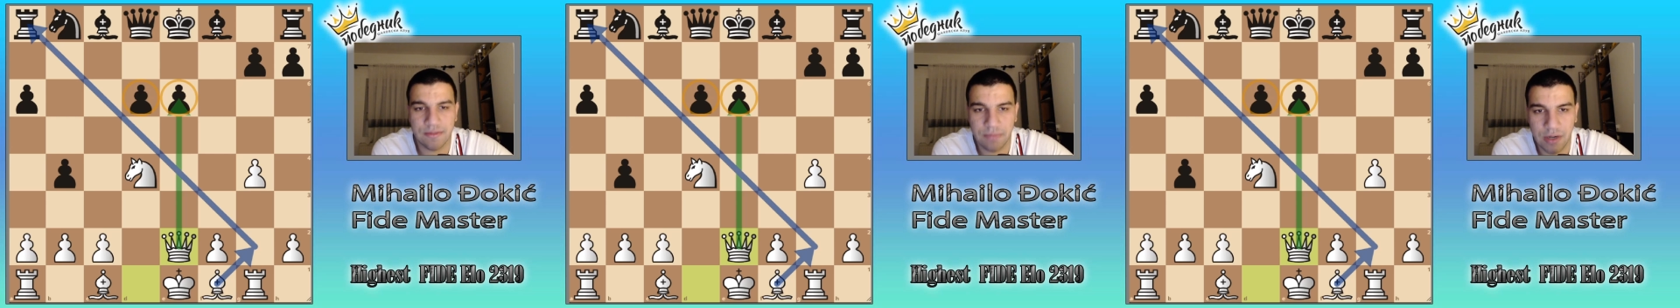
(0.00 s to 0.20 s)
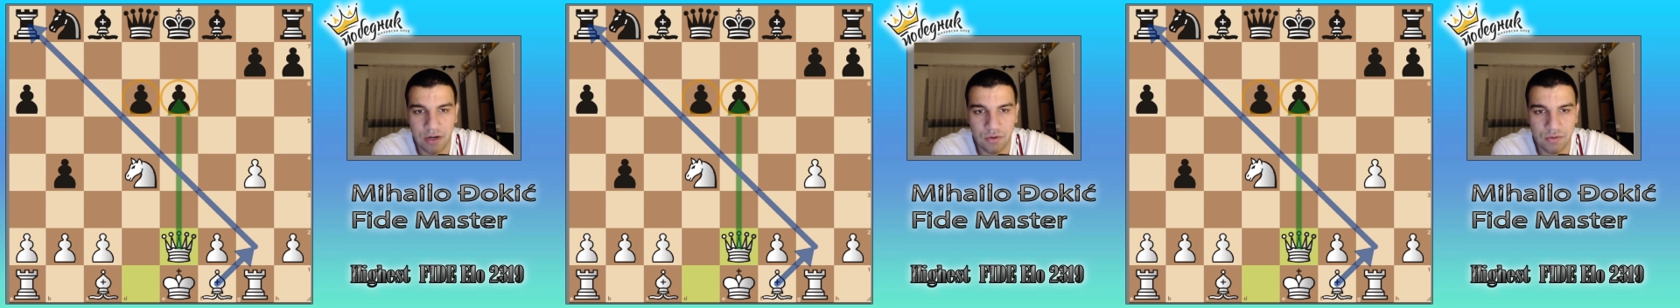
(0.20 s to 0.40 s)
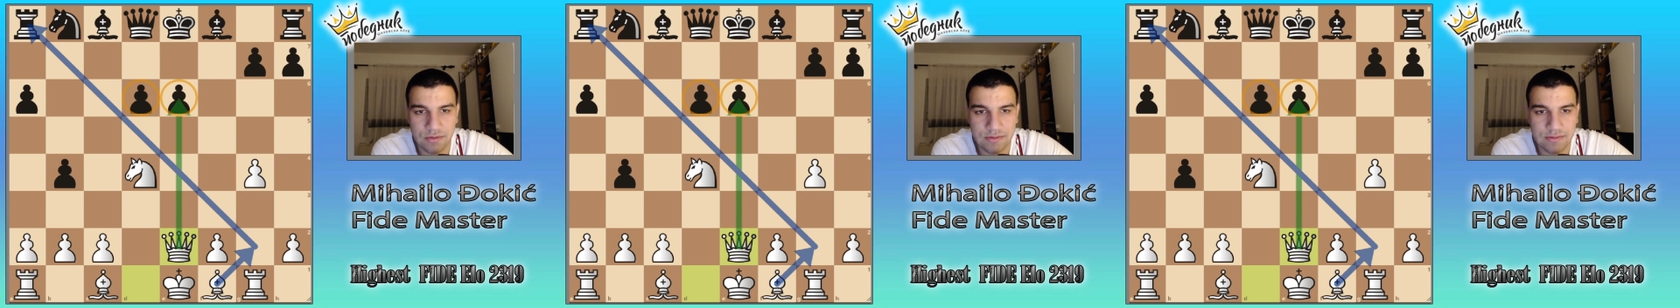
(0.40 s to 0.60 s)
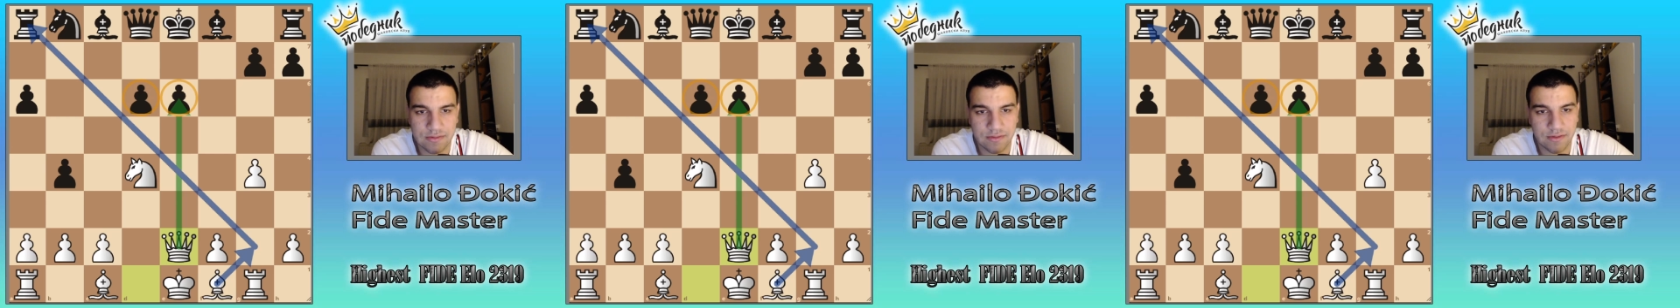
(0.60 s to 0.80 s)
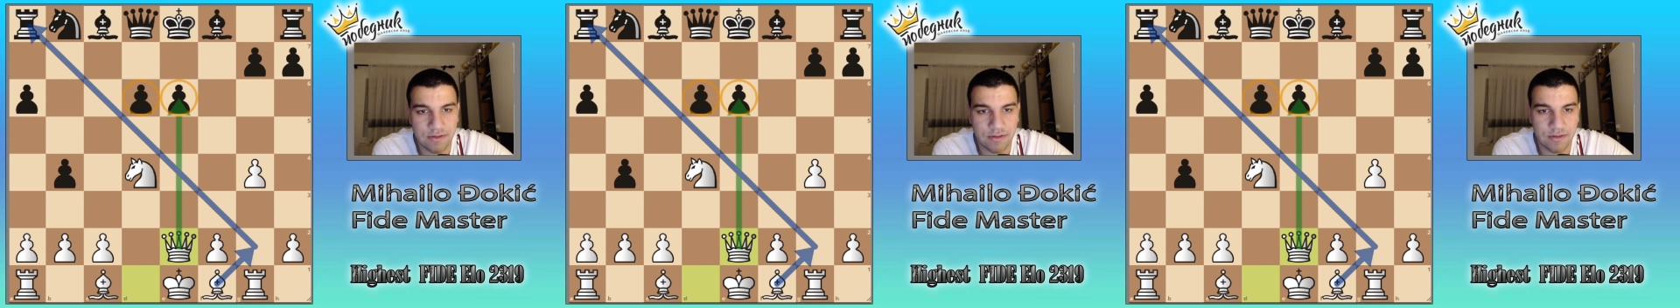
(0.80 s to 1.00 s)
about
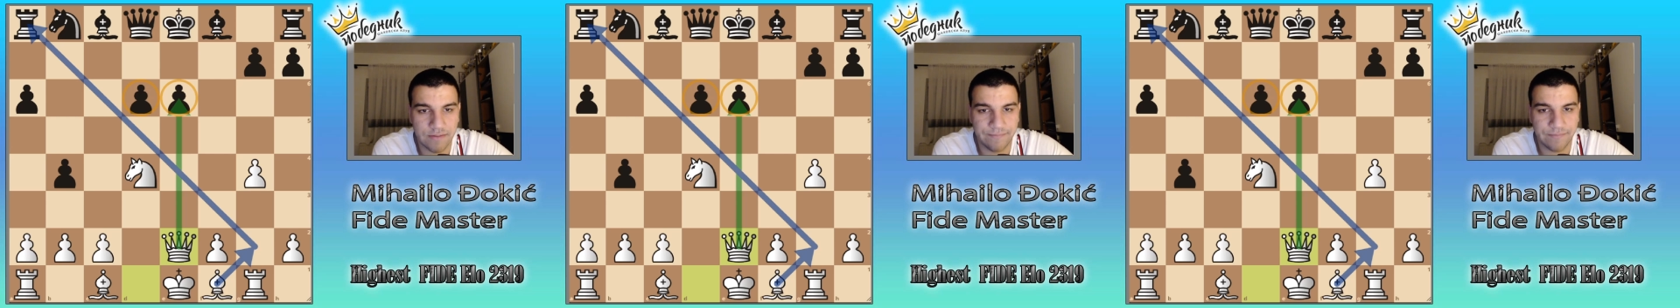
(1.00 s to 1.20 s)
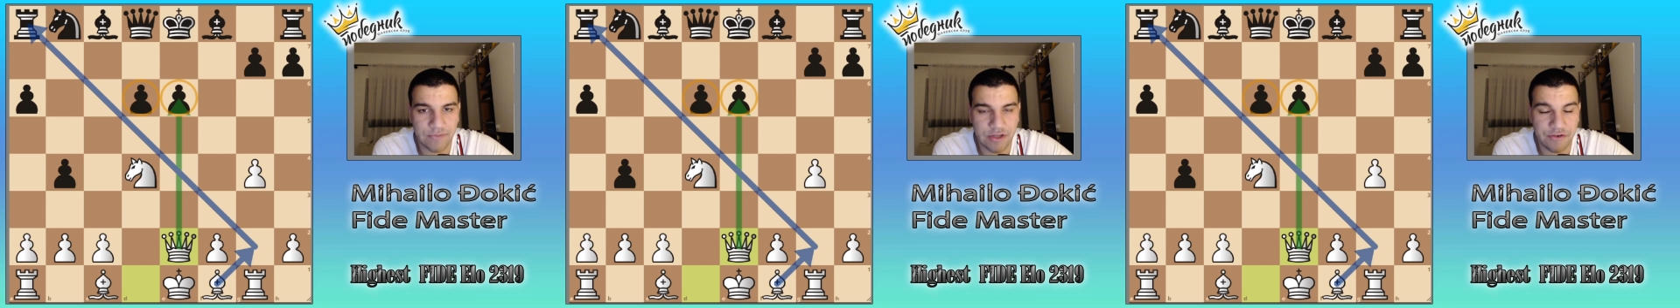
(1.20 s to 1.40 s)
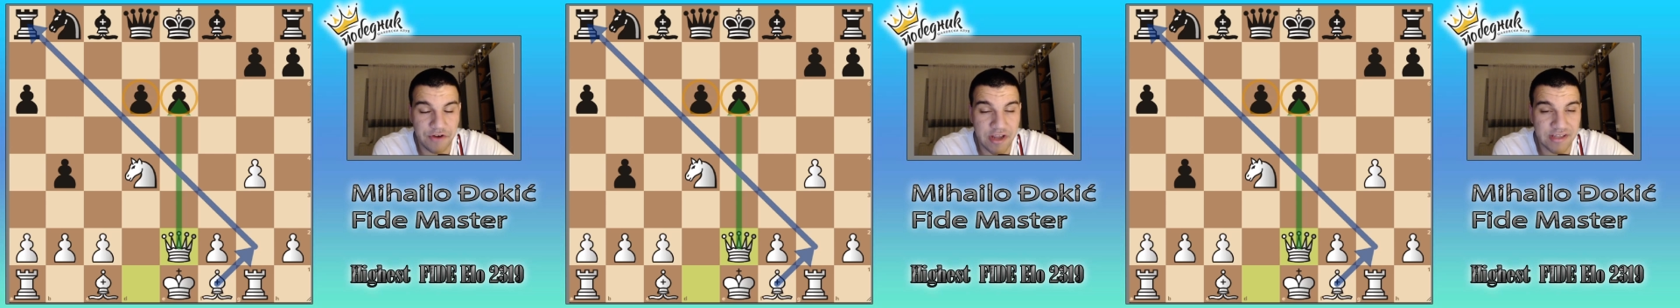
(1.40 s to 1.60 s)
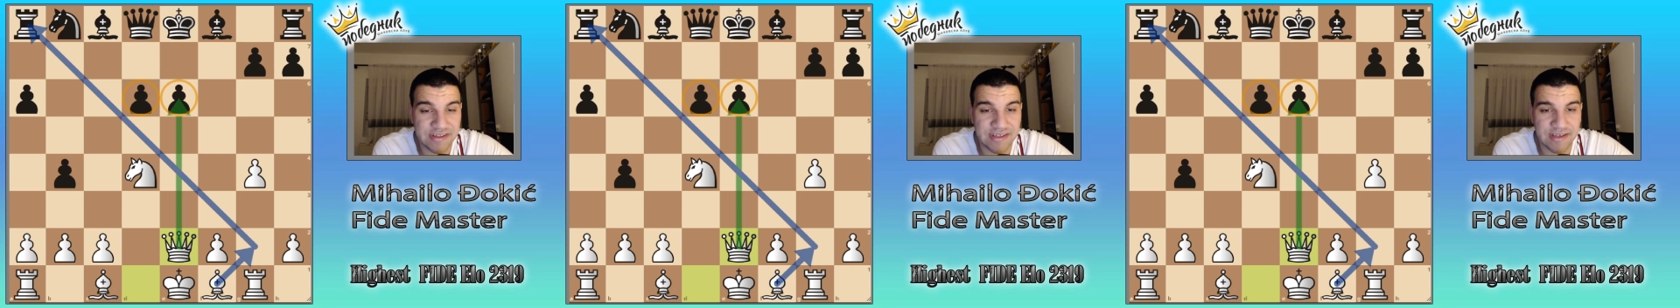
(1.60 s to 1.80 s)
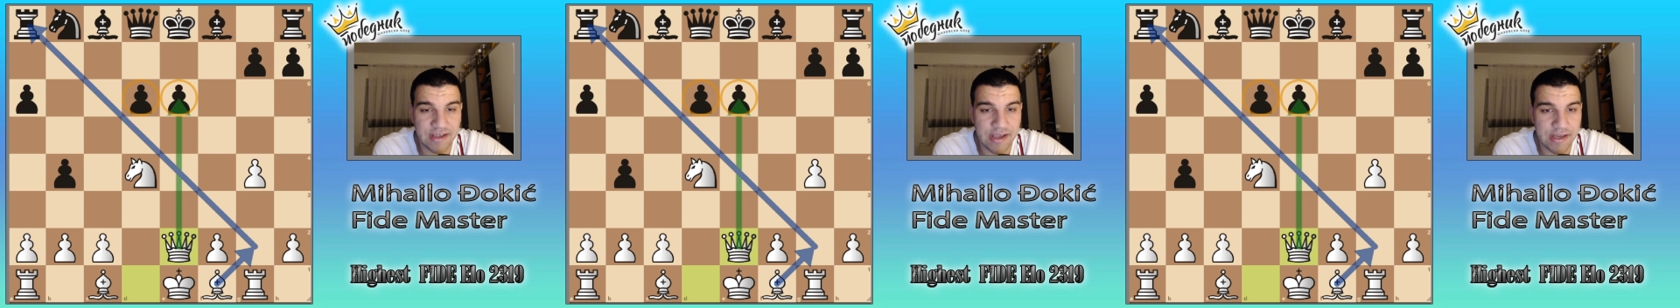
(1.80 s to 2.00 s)

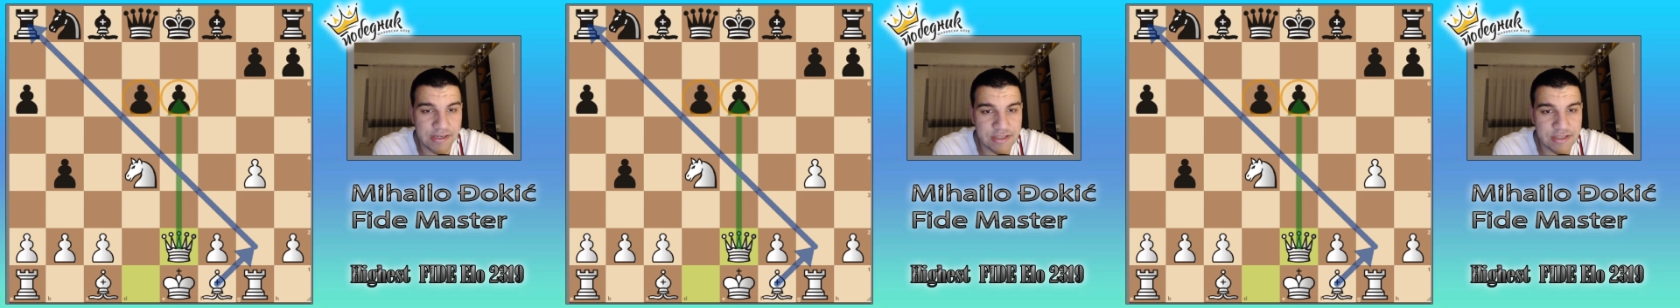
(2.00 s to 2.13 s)
creating any